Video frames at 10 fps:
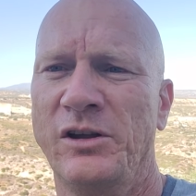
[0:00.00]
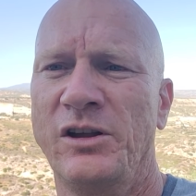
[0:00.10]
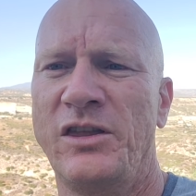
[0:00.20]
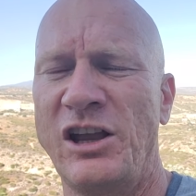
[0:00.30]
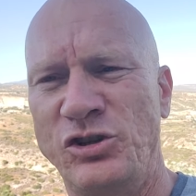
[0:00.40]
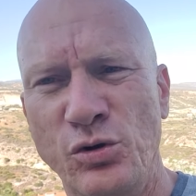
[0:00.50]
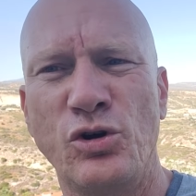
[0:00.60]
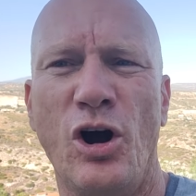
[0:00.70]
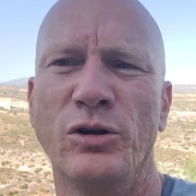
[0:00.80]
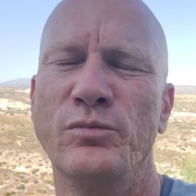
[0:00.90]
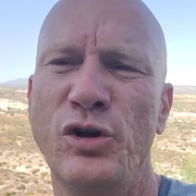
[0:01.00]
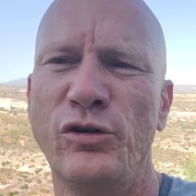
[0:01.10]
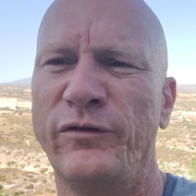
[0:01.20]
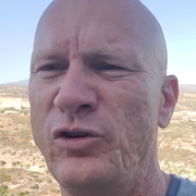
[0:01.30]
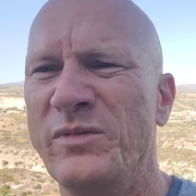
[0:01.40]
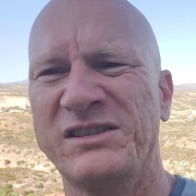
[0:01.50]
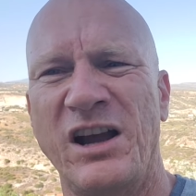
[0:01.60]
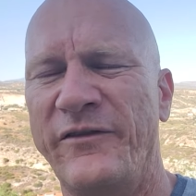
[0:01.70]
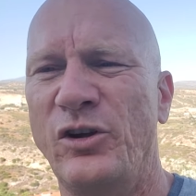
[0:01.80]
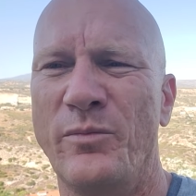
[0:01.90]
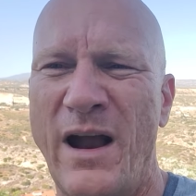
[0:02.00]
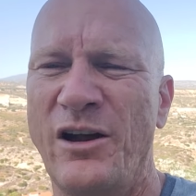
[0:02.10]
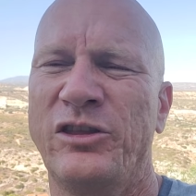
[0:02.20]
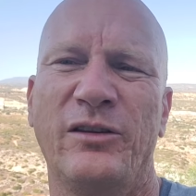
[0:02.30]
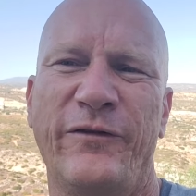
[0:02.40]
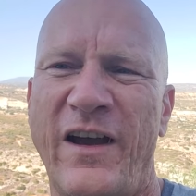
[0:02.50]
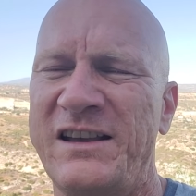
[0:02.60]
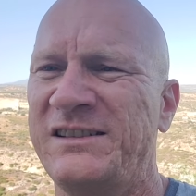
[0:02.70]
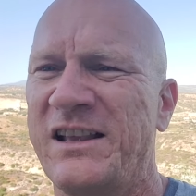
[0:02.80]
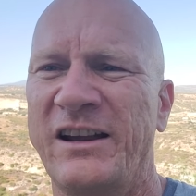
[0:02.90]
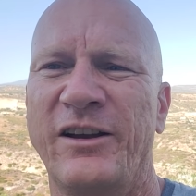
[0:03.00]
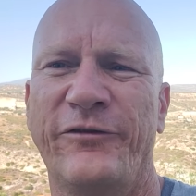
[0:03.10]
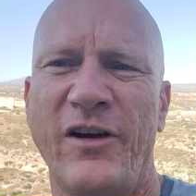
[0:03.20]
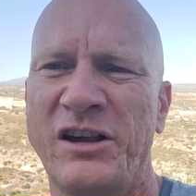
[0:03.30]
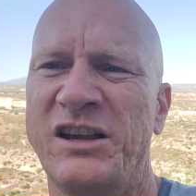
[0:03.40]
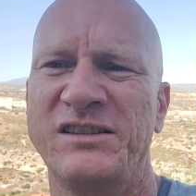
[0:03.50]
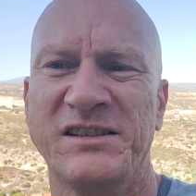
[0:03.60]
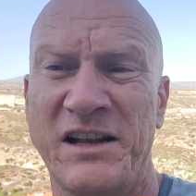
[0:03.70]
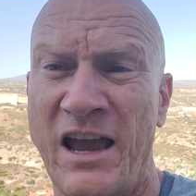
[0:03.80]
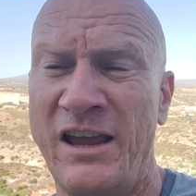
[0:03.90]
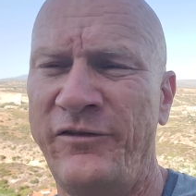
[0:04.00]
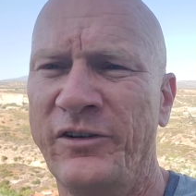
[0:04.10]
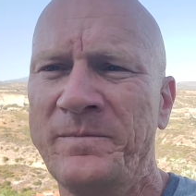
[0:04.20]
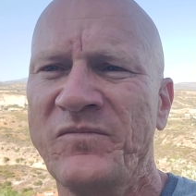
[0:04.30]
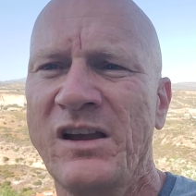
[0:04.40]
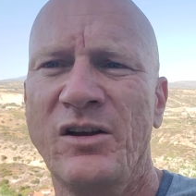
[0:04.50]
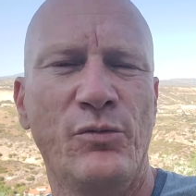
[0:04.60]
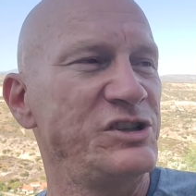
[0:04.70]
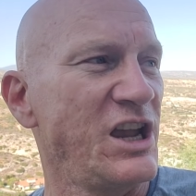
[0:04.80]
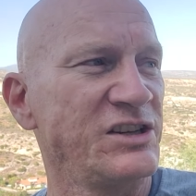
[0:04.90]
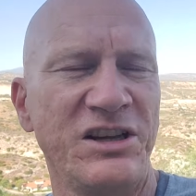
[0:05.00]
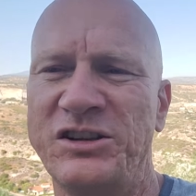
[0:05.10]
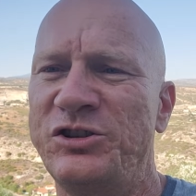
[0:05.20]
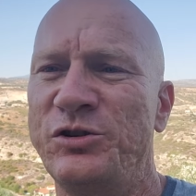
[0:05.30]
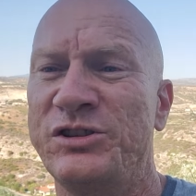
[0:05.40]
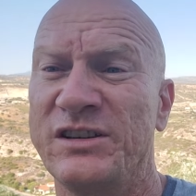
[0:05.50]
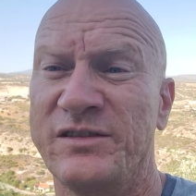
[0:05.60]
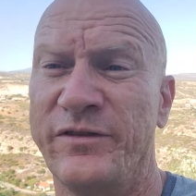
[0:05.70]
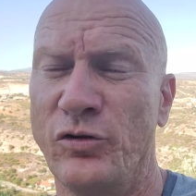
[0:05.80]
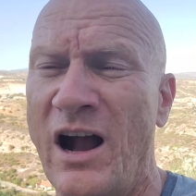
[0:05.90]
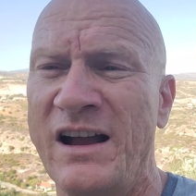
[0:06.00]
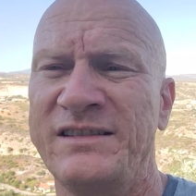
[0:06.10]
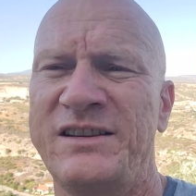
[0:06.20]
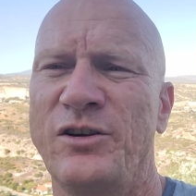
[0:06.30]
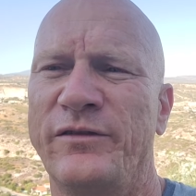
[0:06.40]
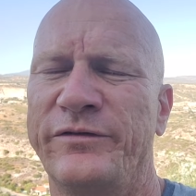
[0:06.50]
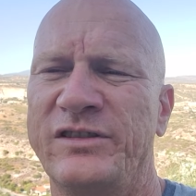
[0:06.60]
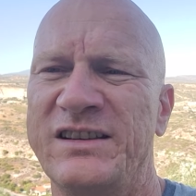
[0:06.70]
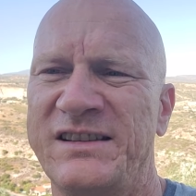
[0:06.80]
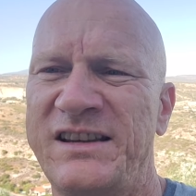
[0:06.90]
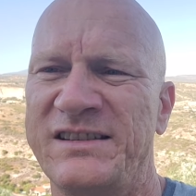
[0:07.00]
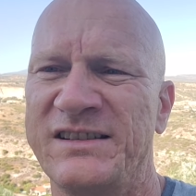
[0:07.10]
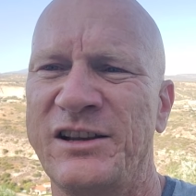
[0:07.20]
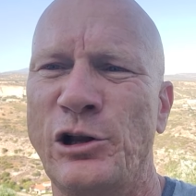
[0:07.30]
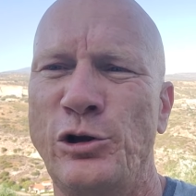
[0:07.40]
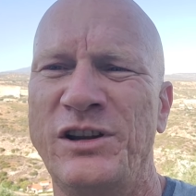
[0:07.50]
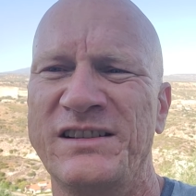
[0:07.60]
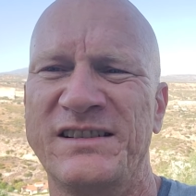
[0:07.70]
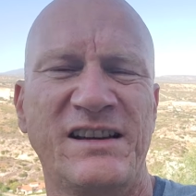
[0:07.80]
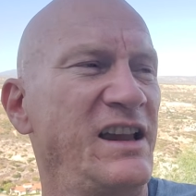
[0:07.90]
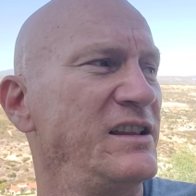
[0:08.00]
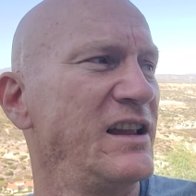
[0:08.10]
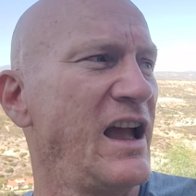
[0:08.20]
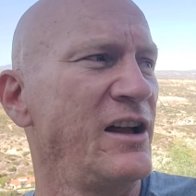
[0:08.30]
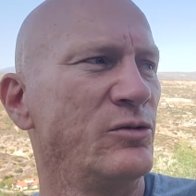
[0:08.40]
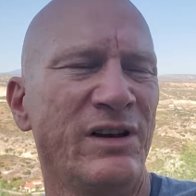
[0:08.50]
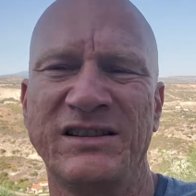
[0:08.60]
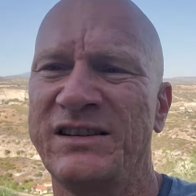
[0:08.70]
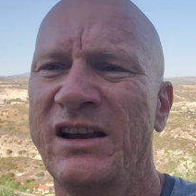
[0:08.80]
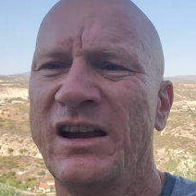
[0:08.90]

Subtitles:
that you can't move. You must cover your mouth and face like a fucking slave, which actually induces variety of diseases, including skin ailments,